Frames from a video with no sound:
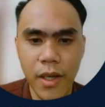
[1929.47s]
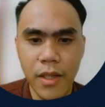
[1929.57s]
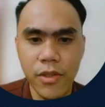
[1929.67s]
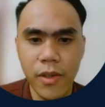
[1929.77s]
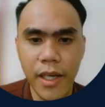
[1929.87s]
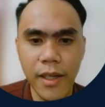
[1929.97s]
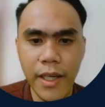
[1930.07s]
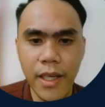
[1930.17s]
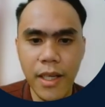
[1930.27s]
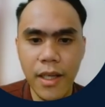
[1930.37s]
So
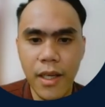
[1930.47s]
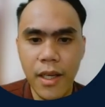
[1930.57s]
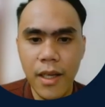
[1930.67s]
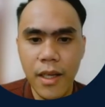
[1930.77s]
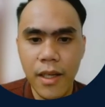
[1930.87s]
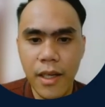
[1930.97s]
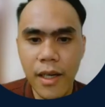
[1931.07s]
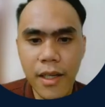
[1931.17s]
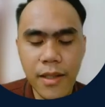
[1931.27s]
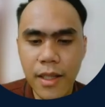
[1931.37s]
clearly
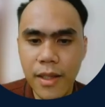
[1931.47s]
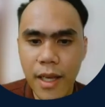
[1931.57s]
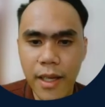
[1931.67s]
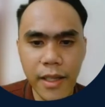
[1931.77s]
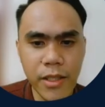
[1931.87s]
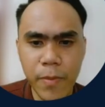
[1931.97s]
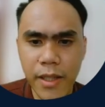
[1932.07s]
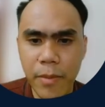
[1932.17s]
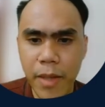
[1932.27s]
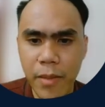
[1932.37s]
detail and
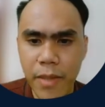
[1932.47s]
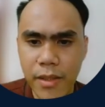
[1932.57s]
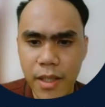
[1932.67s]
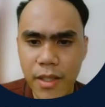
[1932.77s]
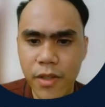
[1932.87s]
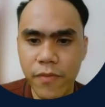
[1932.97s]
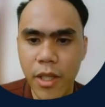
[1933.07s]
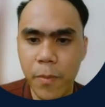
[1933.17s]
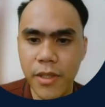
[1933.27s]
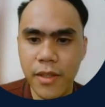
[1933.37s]
explain the main message of
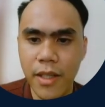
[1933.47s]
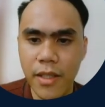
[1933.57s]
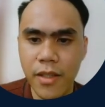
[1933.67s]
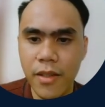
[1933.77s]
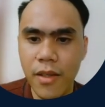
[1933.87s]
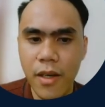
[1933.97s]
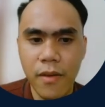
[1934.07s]
the presentation